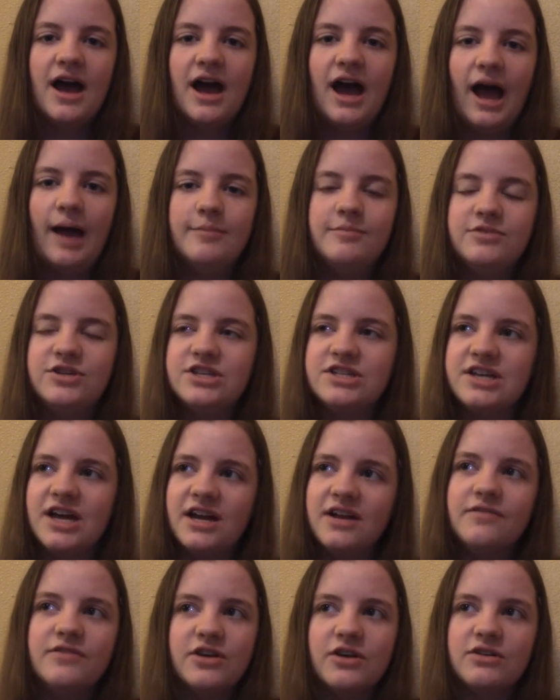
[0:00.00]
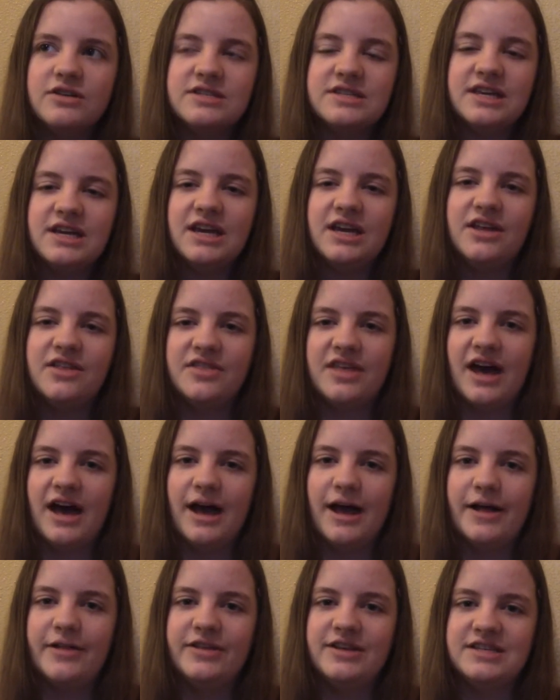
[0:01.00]
I'm just kind of noticing
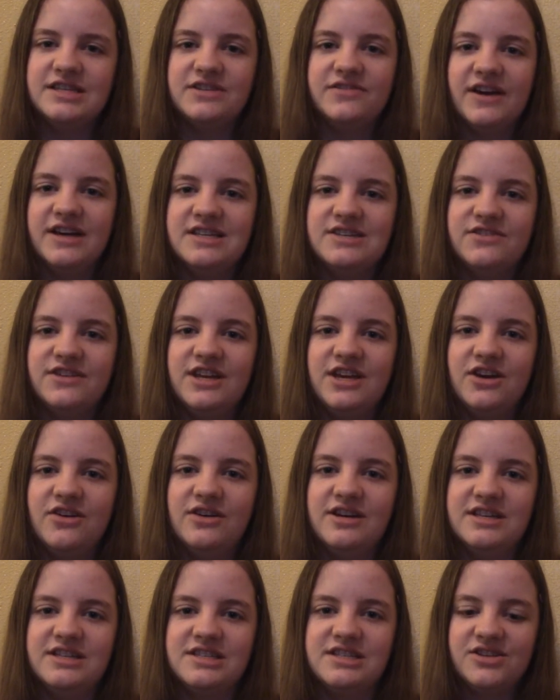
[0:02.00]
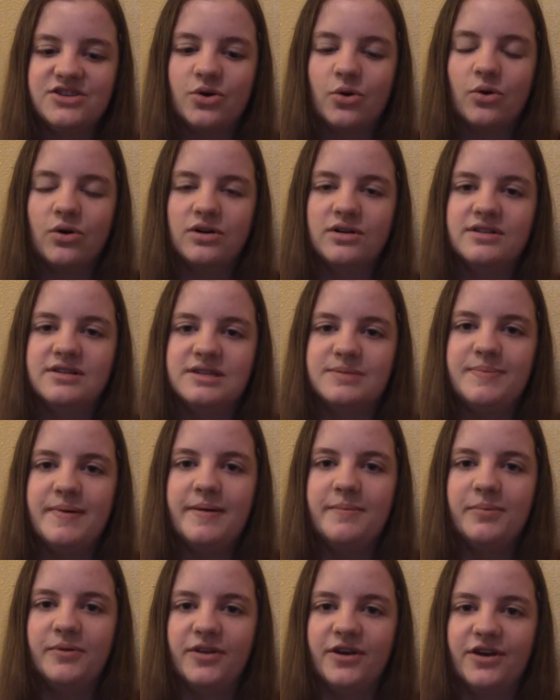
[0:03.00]
that this advice video is towards
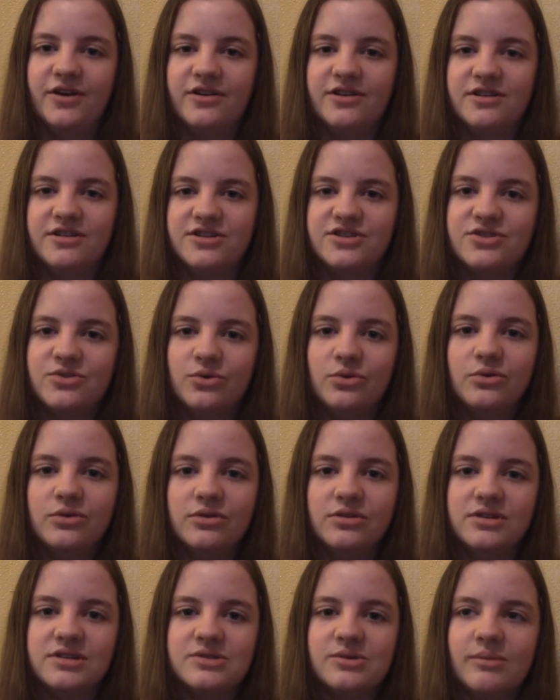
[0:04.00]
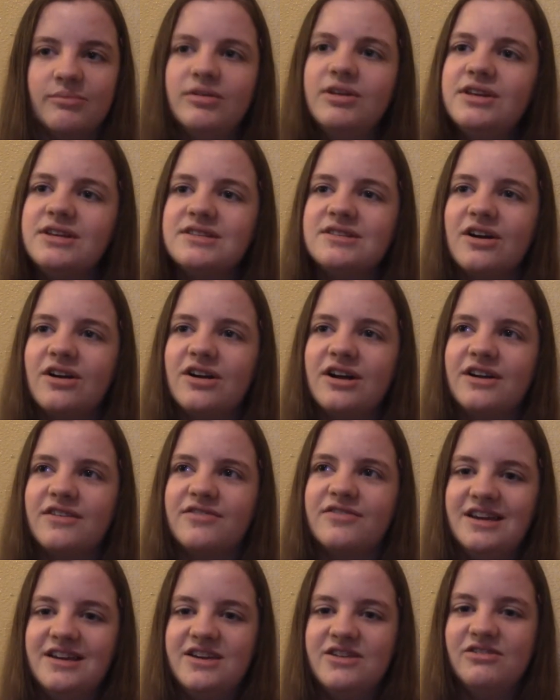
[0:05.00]
people that go to your school, so I'm really sorry
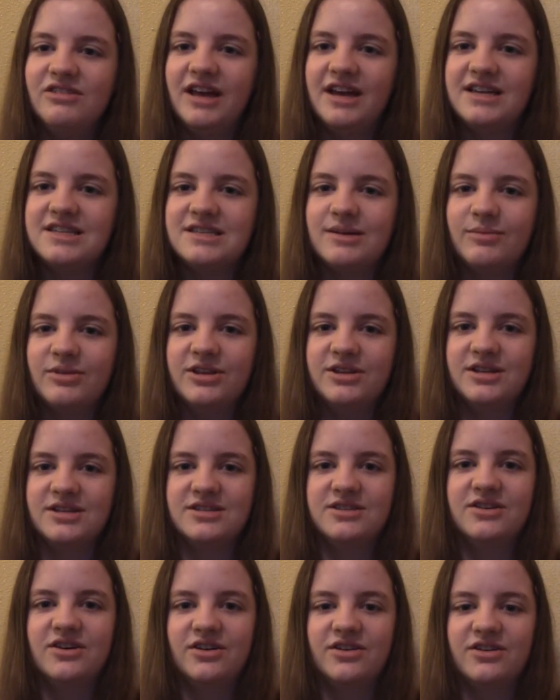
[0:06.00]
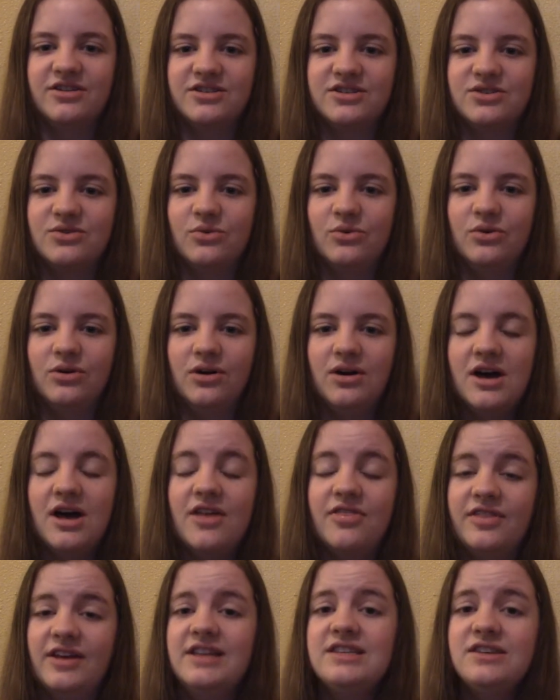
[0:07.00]
if you like someone that doesn't go to your school.
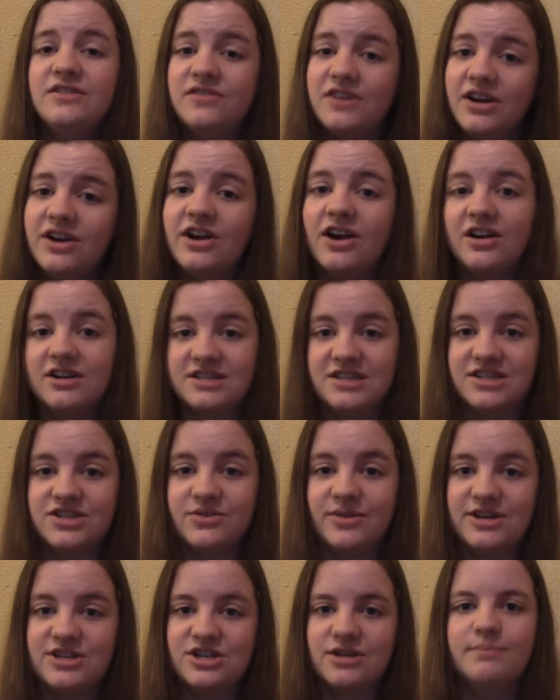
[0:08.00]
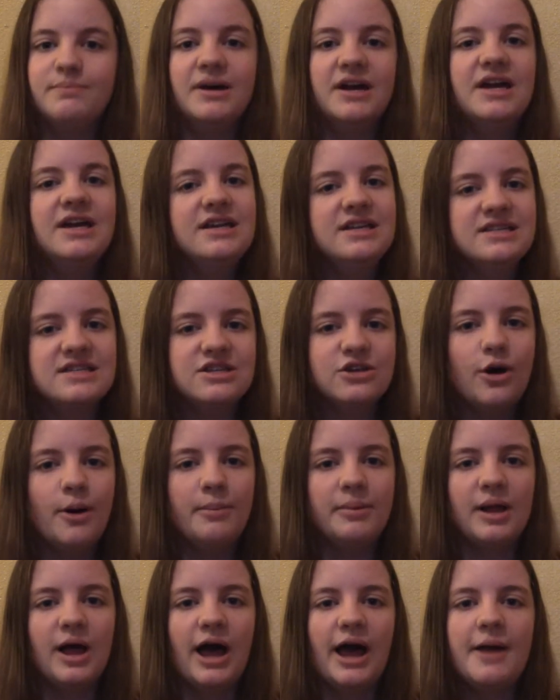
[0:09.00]
That's a very hard situation, but it can
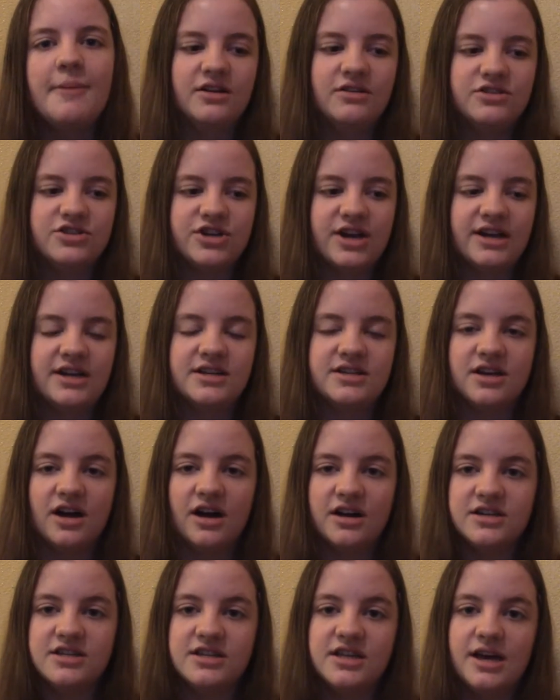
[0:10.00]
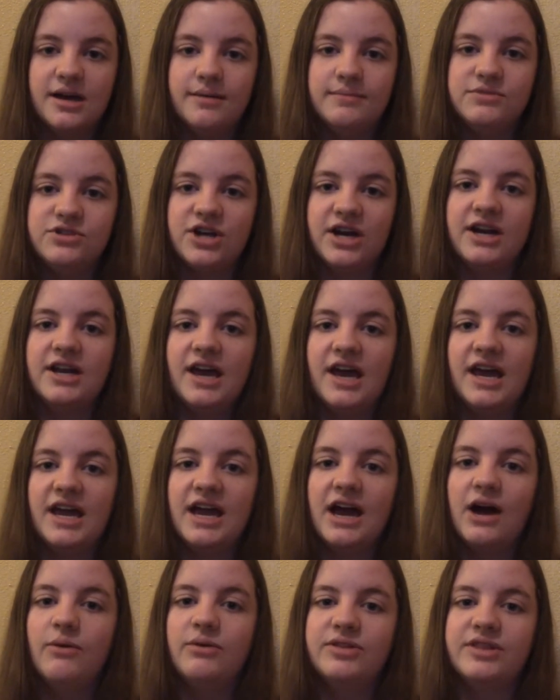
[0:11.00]
still apply. I'll try to talk to them, try to
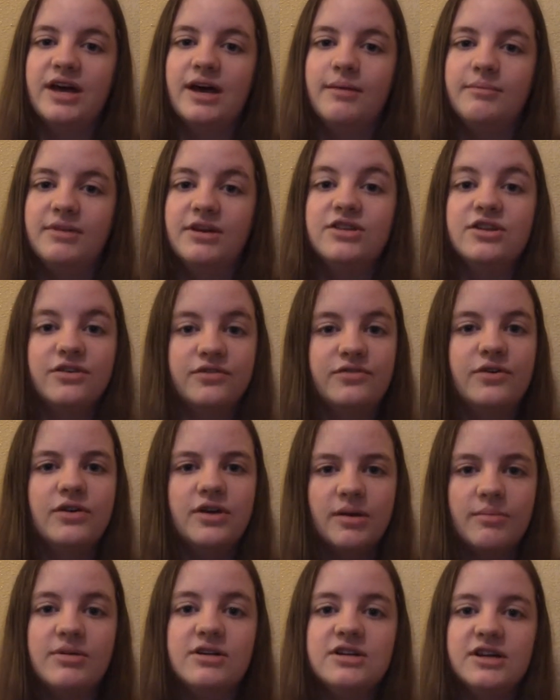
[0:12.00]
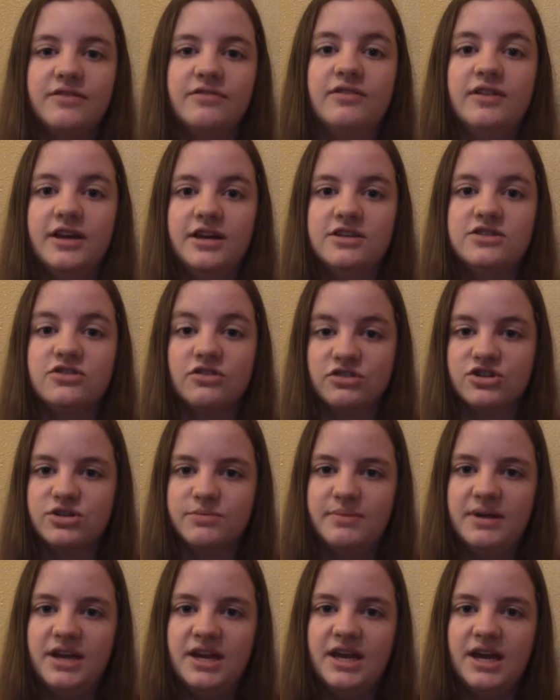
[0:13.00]
hang out with them, get their phone number definitely in
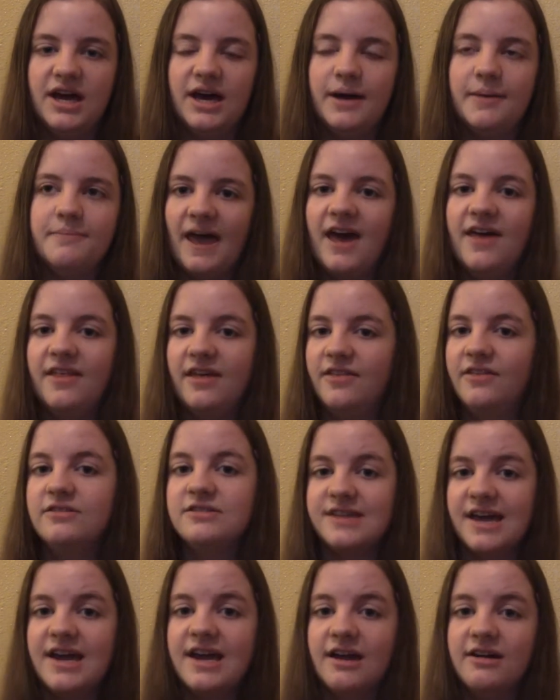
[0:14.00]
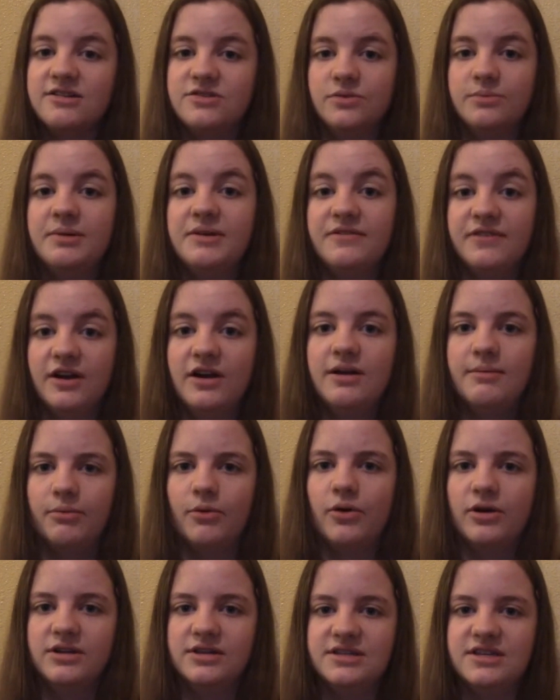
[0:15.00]
social media, and then those hangouts will be very
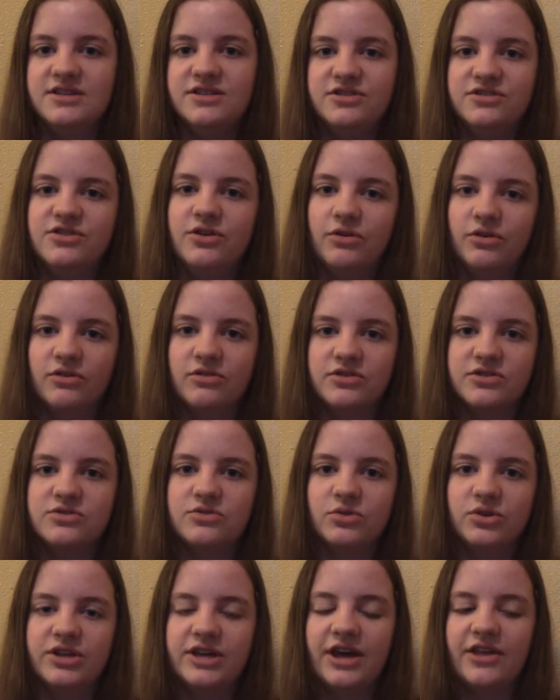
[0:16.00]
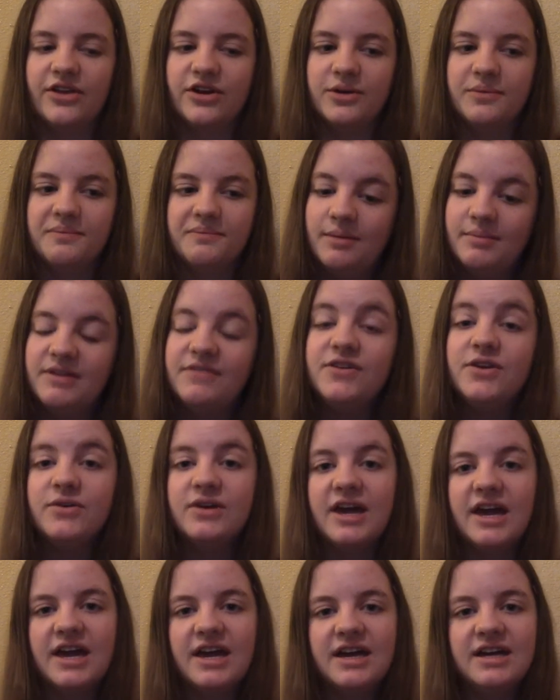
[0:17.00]
important since you don't go to school together. If you
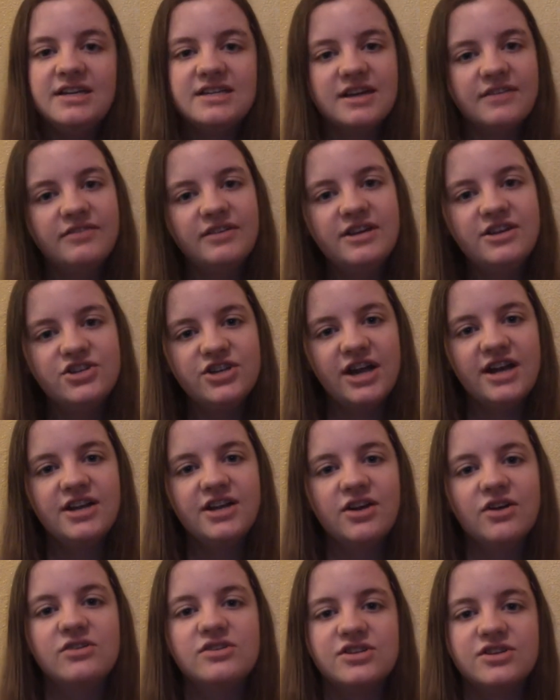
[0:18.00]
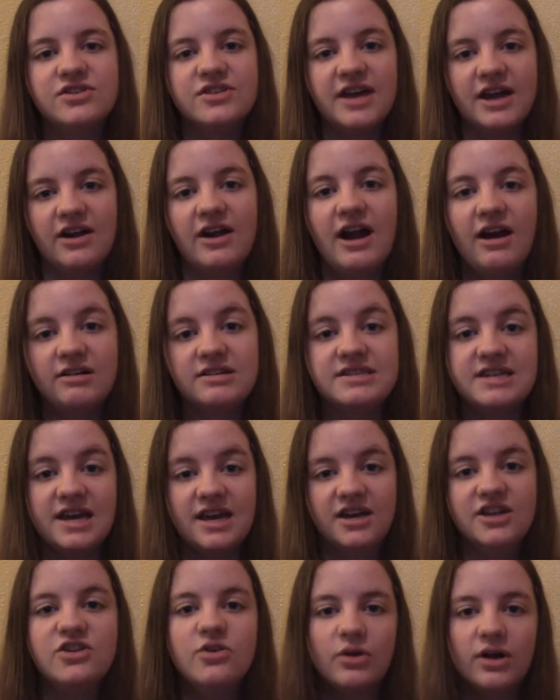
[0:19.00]
can, definitely try to go to their house
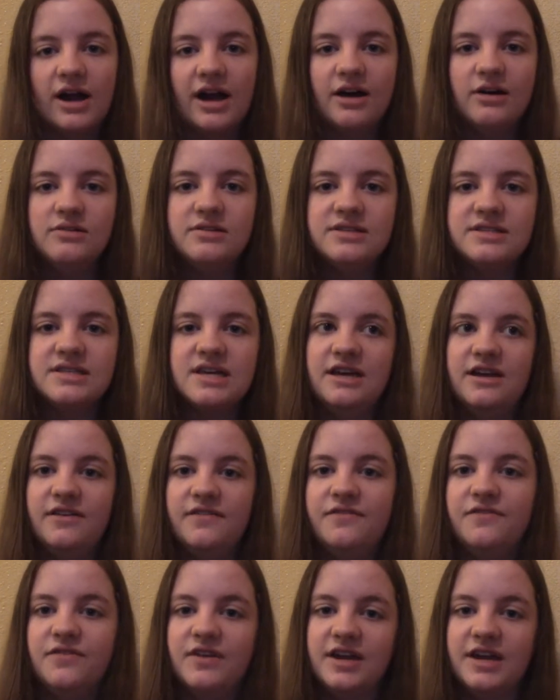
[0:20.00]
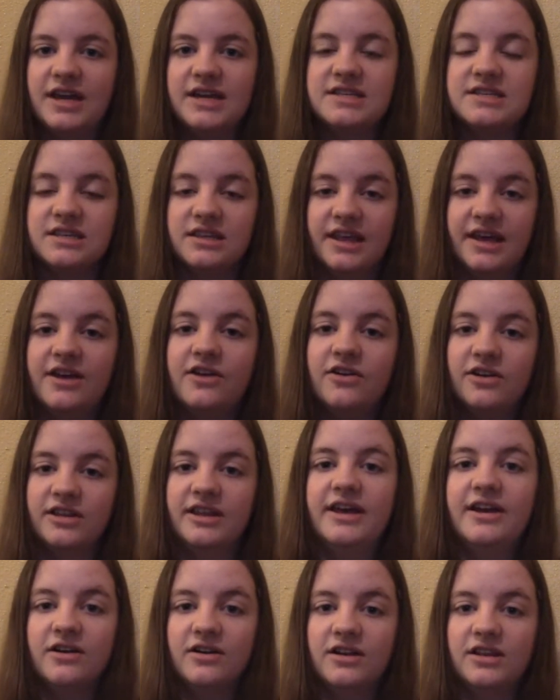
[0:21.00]
and your house. If it gets later and
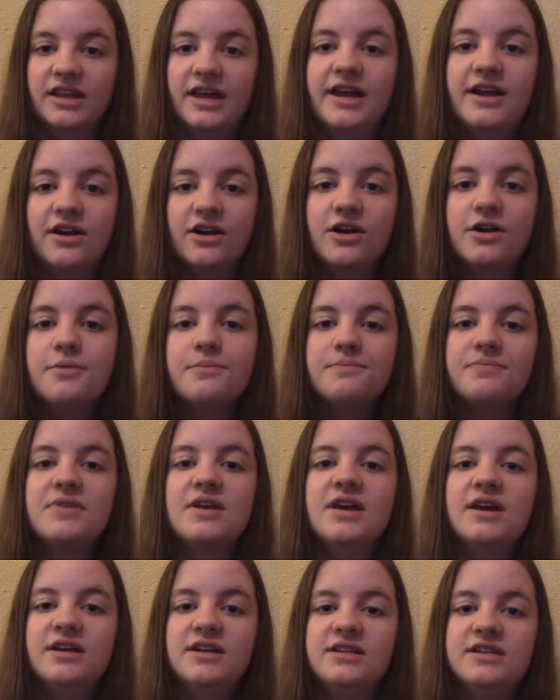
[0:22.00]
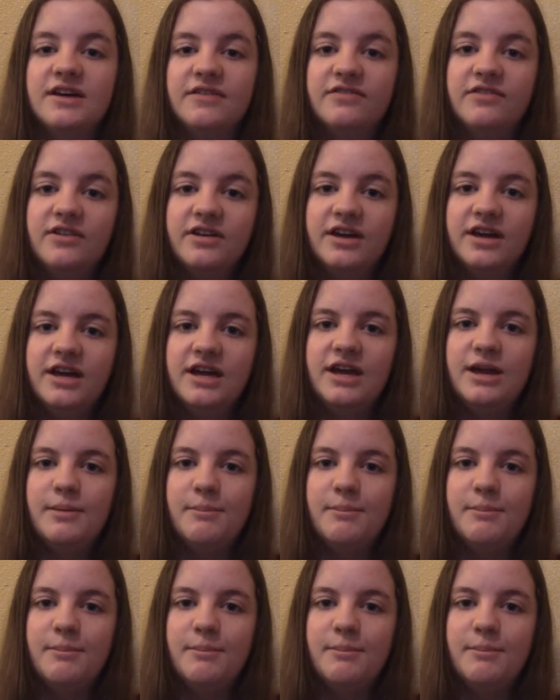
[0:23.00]
later and later, definitely